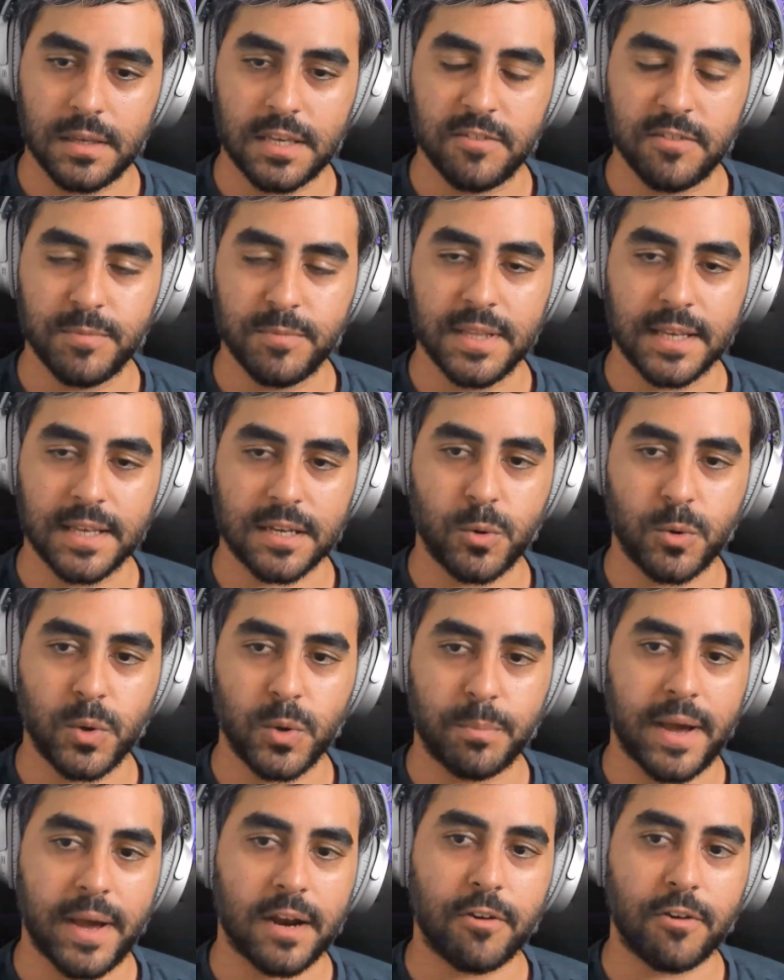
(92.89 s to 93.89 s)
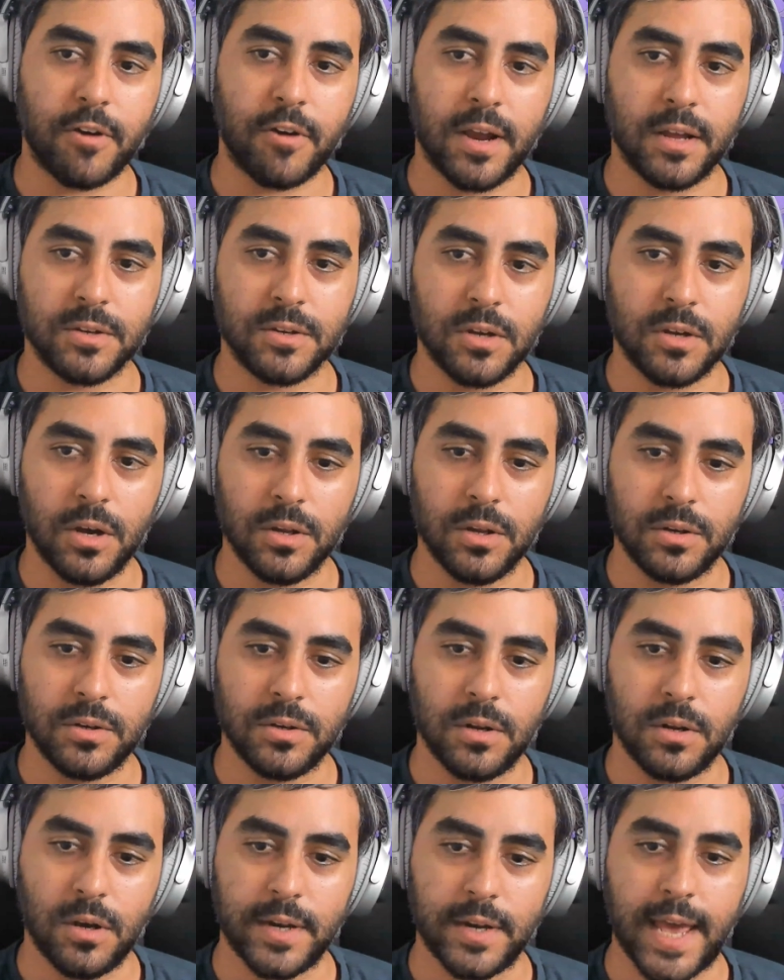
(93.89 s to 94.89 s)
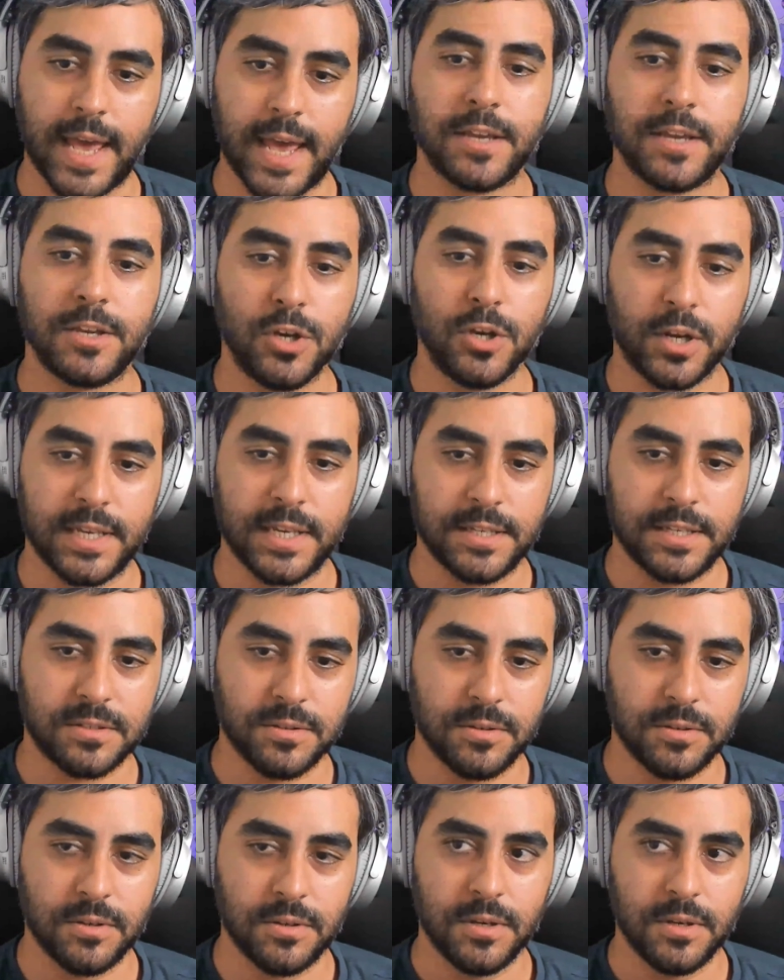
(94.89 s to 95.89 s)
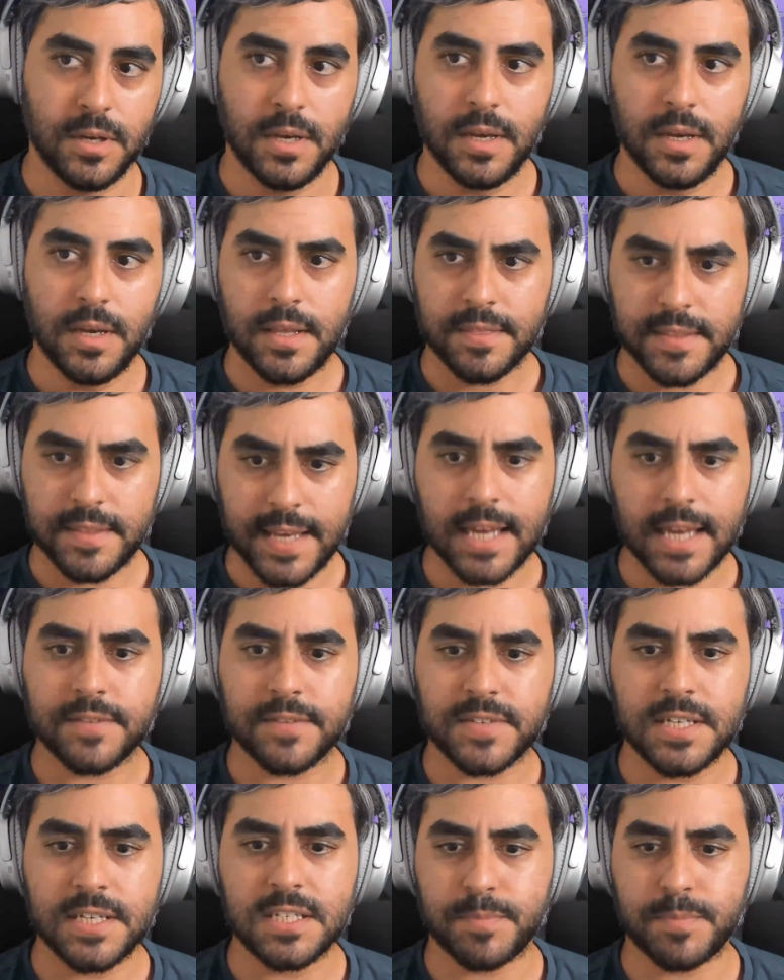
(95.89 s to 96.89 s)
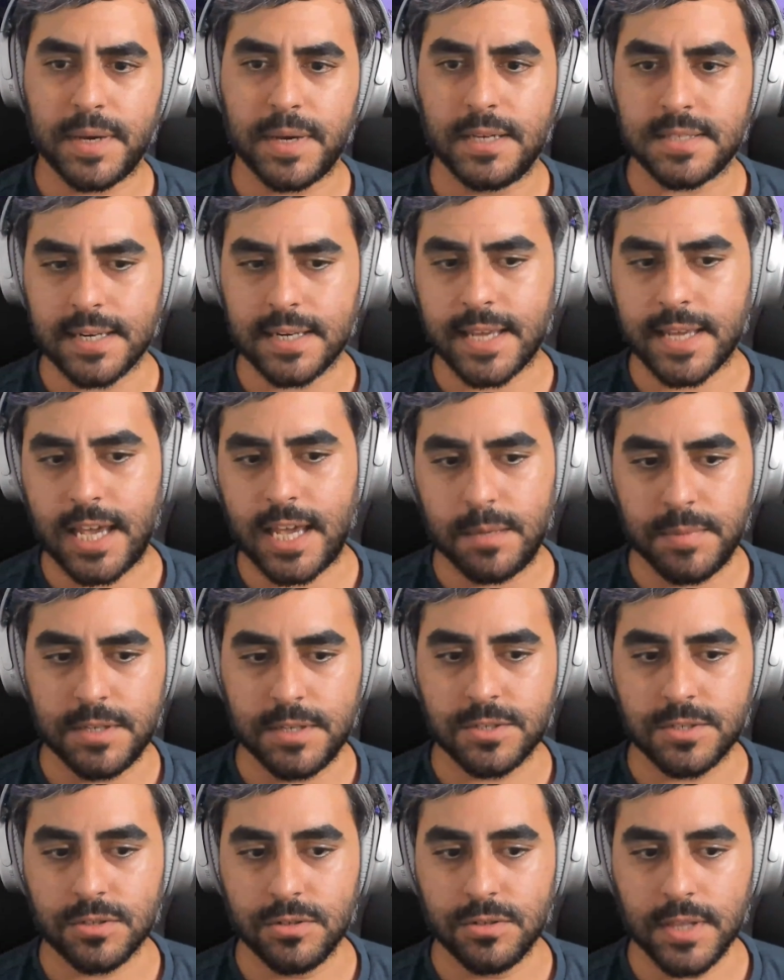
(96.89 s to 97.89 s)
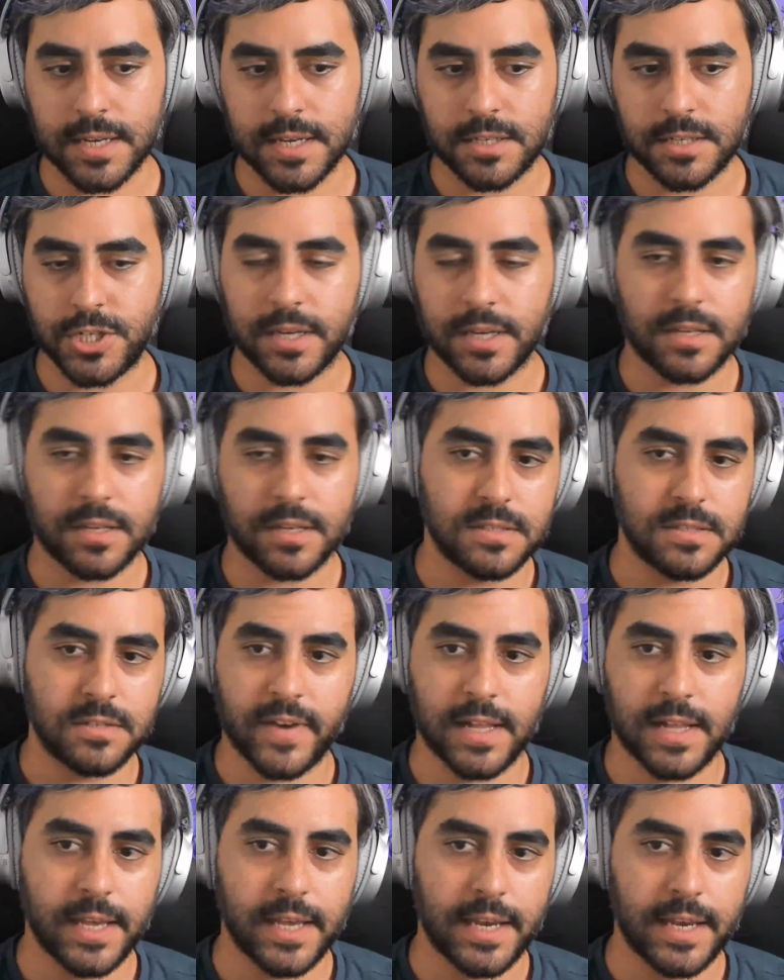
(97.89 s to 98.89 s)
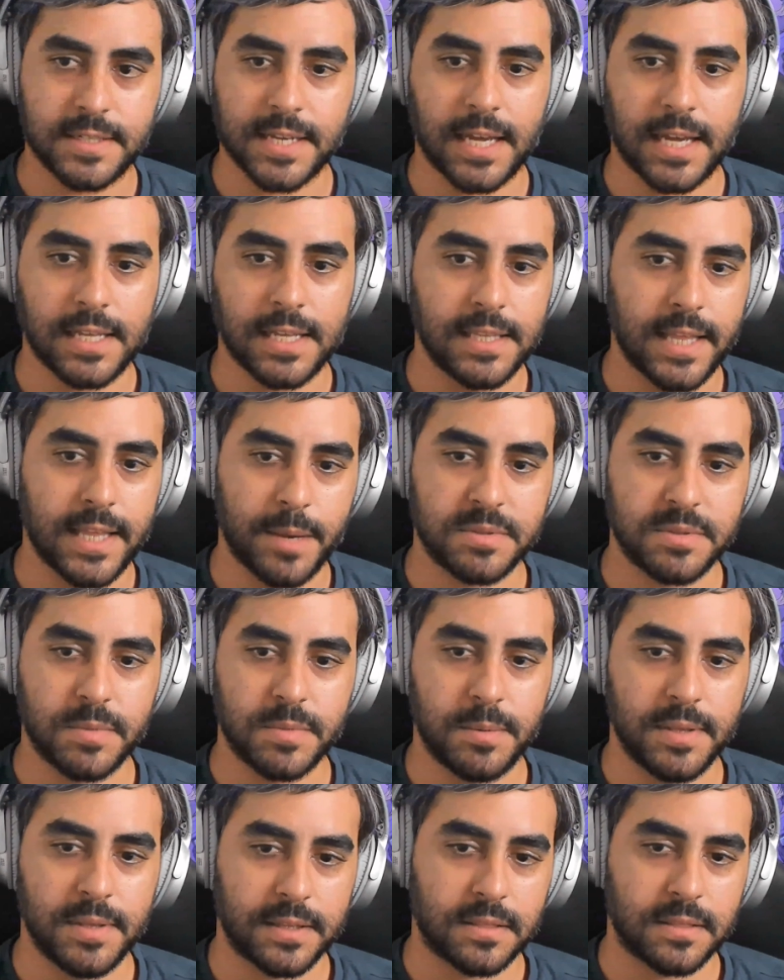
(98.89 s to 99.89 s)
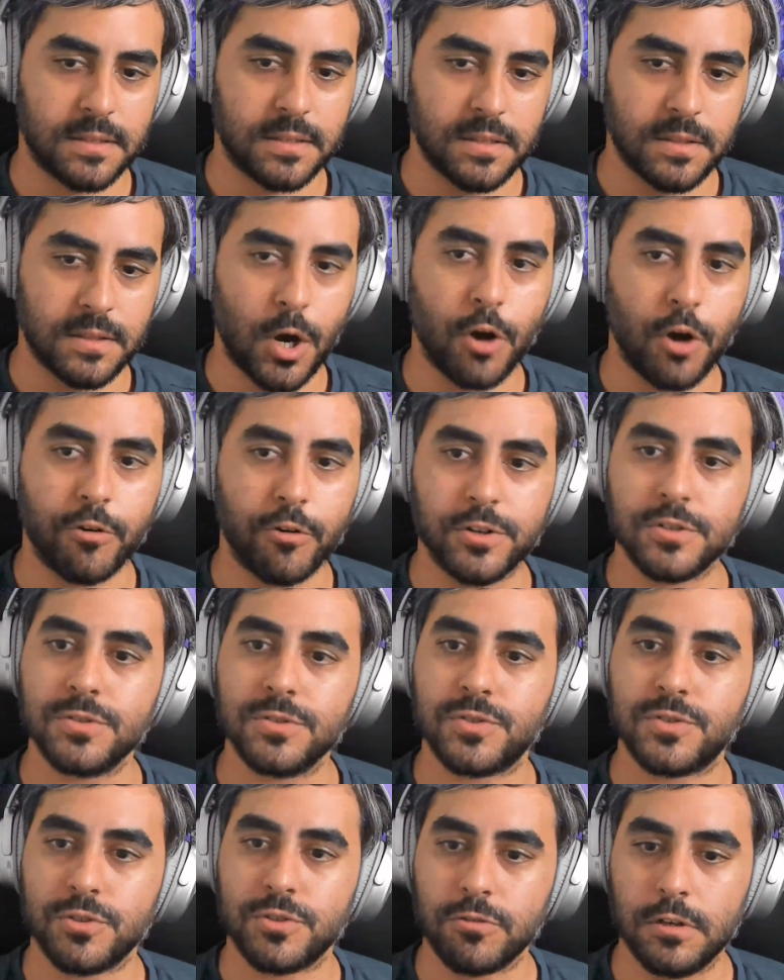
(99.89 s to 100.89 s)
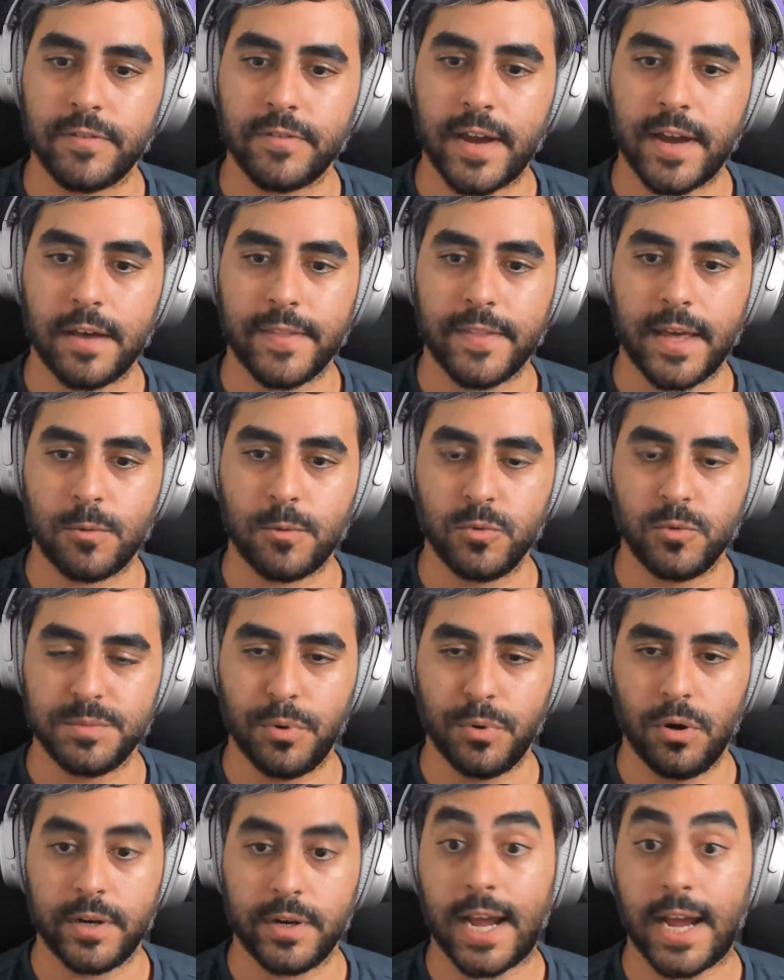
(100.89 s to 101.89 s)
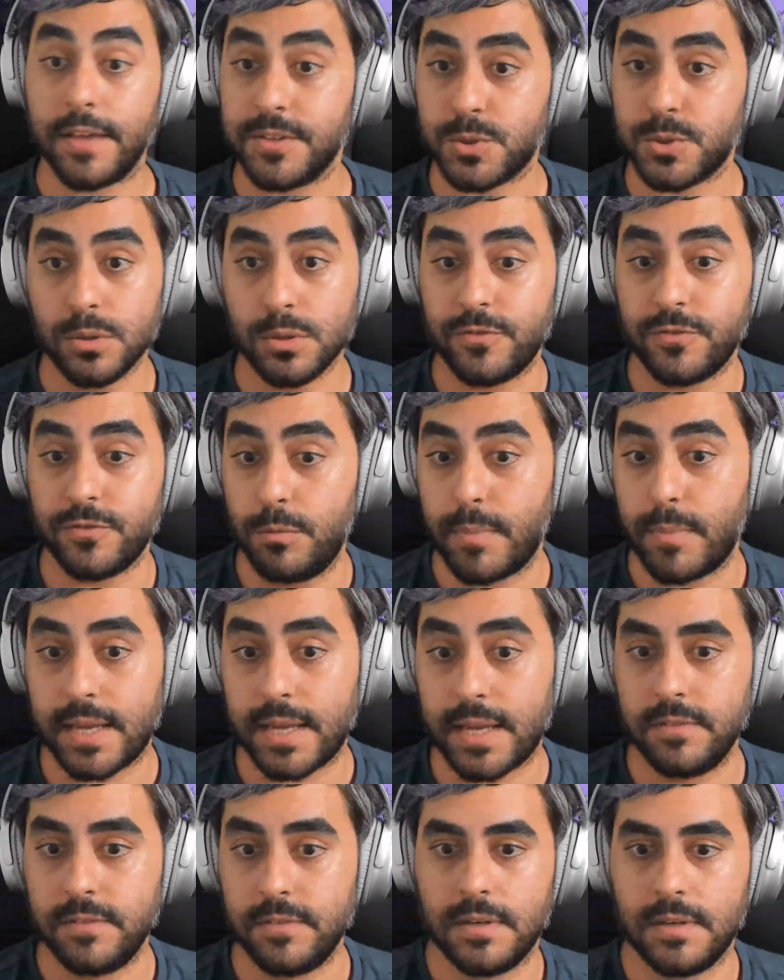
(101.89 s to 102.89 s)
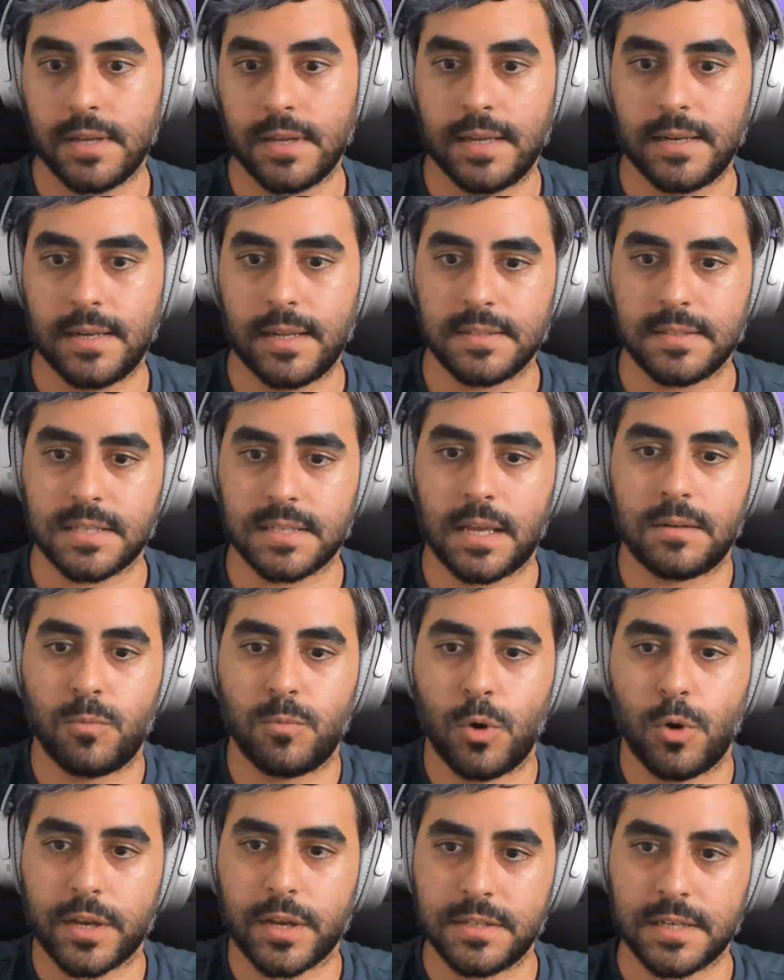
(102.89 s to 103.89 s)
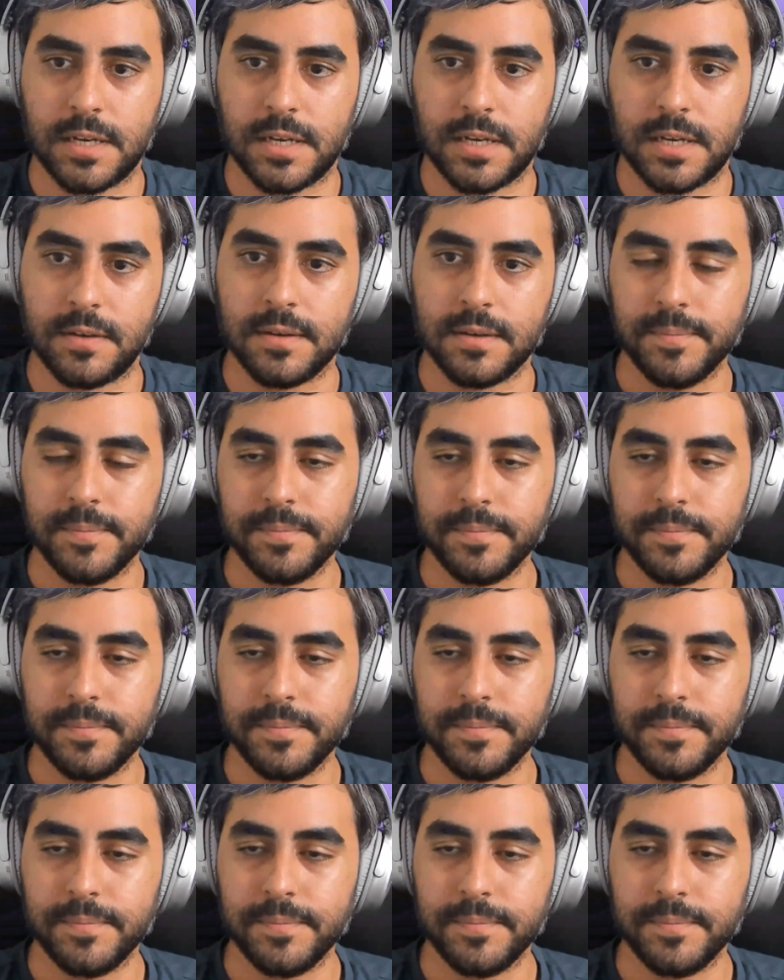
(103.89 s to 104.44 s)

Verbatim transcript: give me like a quick background on on how you got into the NFT space and came into like Jenkins the Valet and Tally Labs, maybe like the, the origin story of how that was born, how the two of you met even and, and started working together.